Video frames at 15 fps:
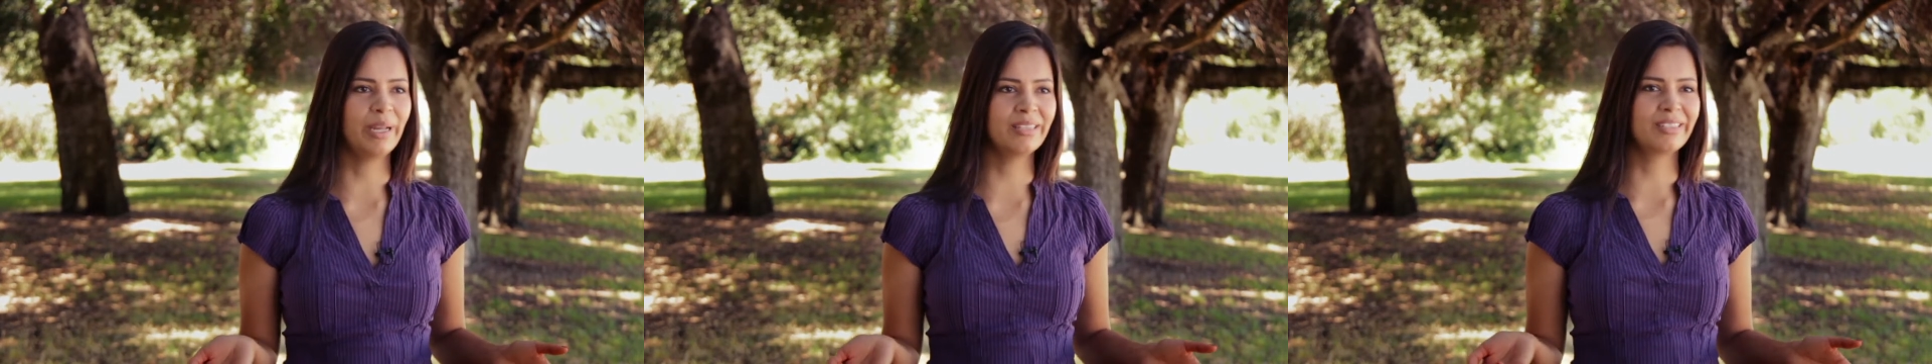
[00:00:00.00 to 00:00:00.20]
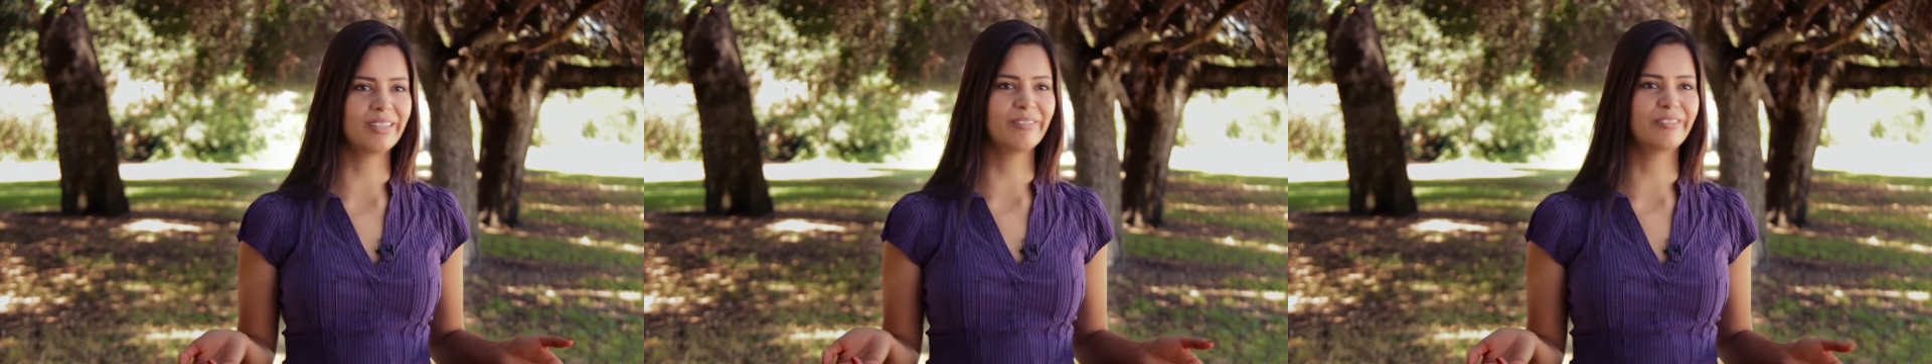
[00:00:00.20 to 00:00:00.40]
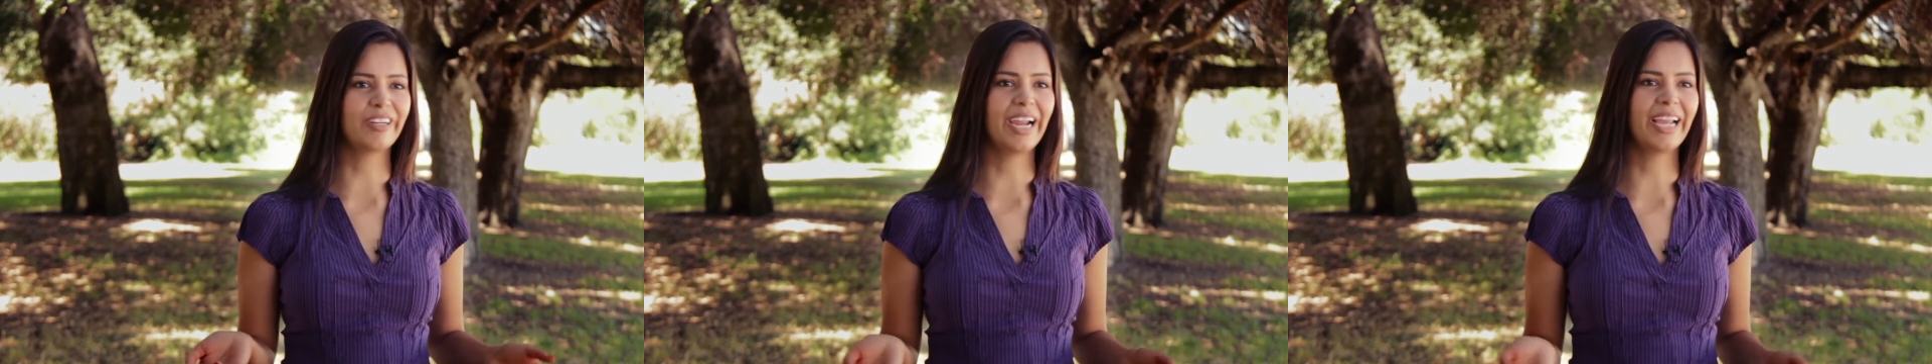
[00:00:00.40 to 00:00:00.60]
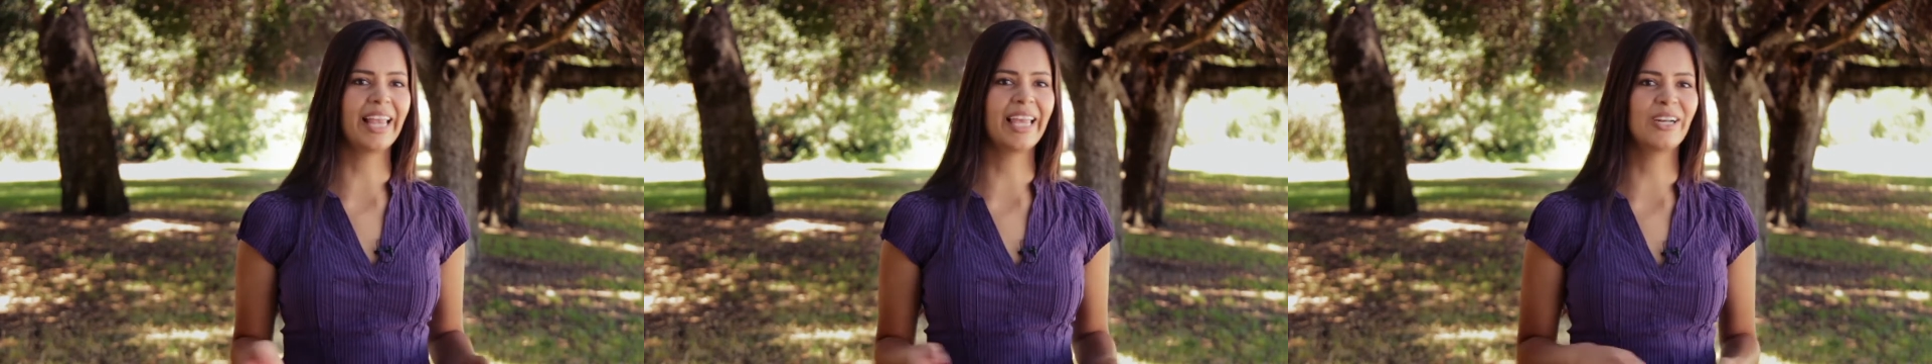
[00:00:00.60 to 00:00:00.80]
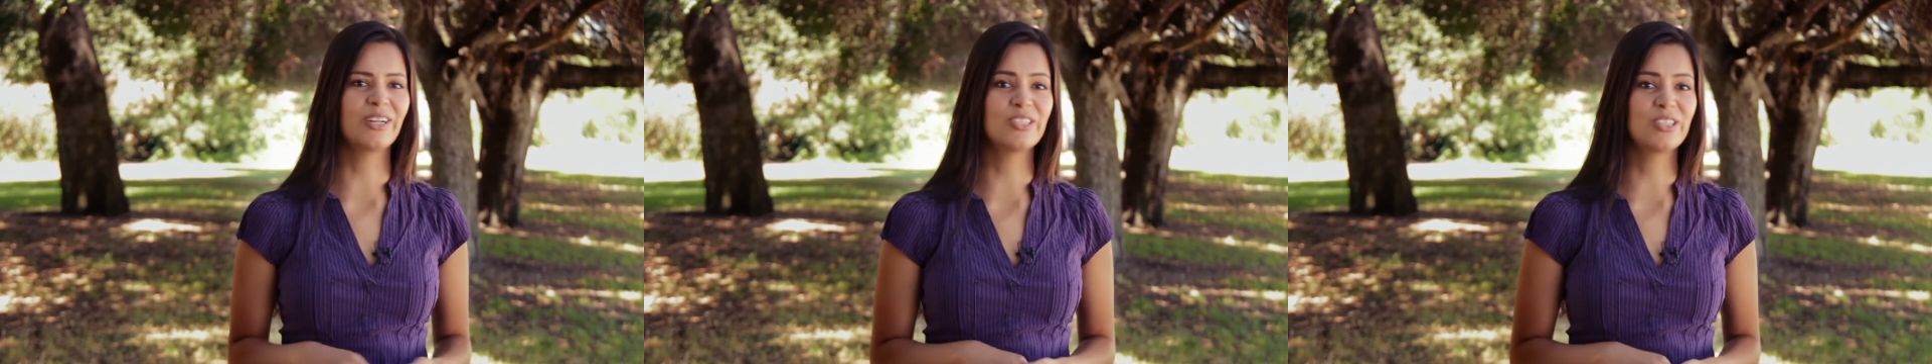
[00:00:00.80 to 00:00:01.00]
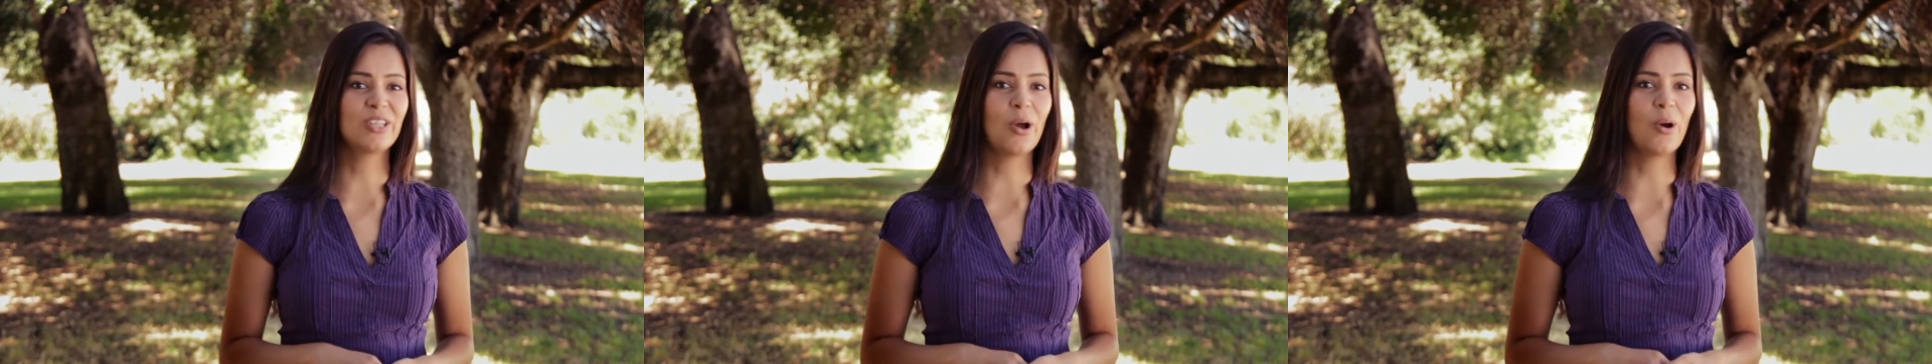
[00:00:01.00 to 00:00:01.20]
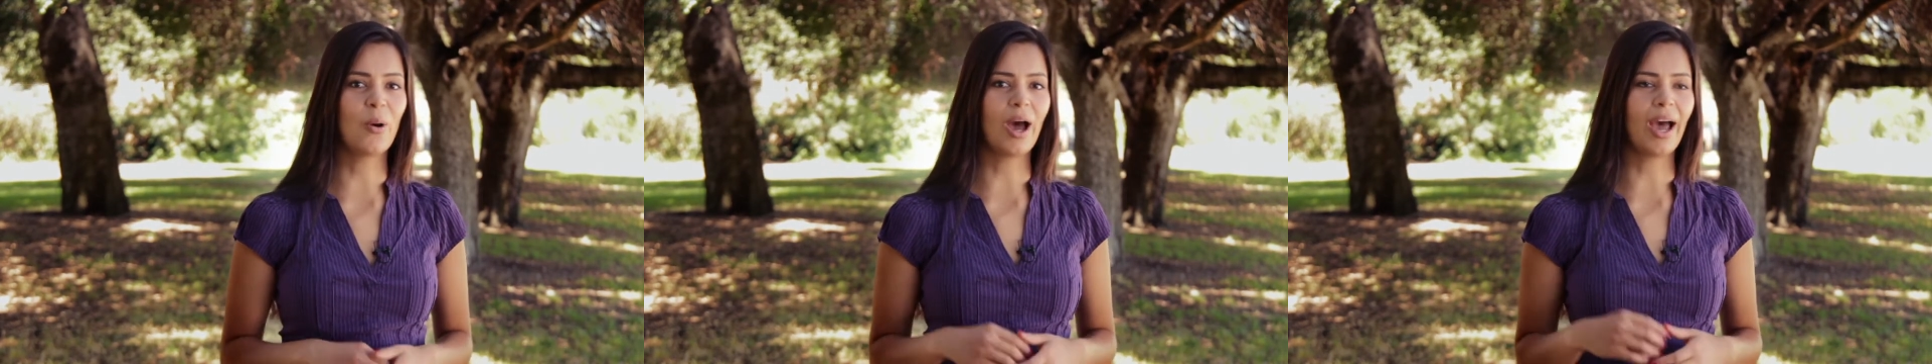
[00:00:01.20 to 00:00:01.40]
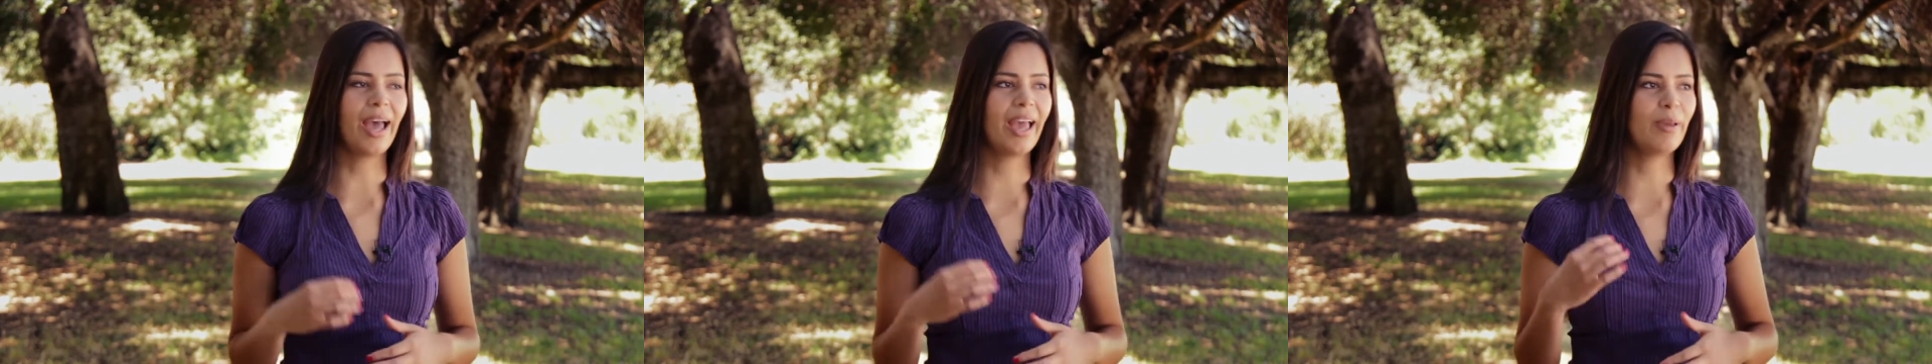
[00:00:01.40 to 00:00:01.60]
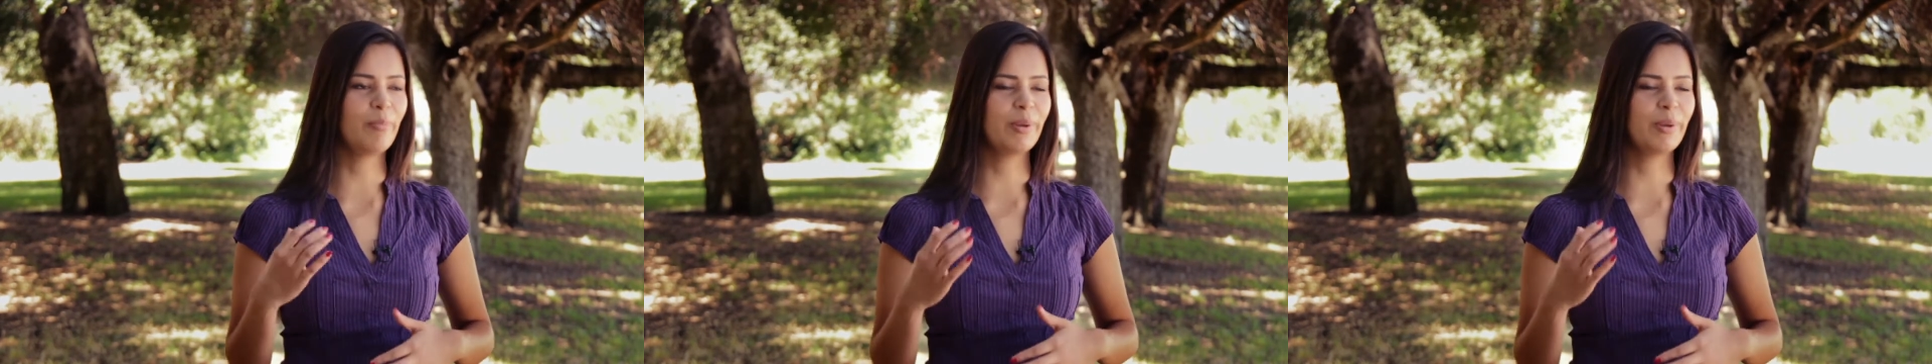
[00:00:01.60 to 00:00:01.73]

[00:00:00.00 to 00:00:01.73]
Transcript: pencil for eyeliner. So I